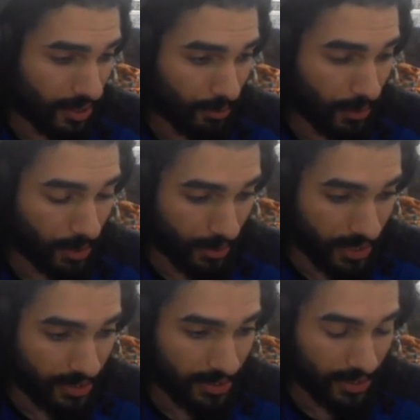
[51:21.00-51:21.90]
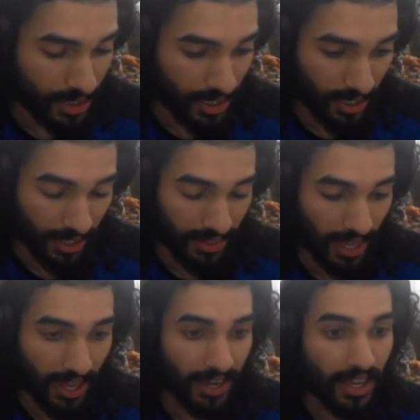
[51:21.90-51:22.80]
Middle East and shit like
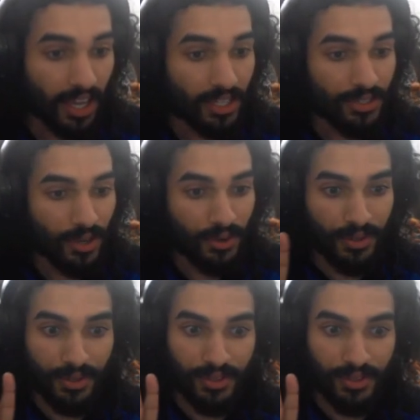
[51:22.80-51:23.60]
that. So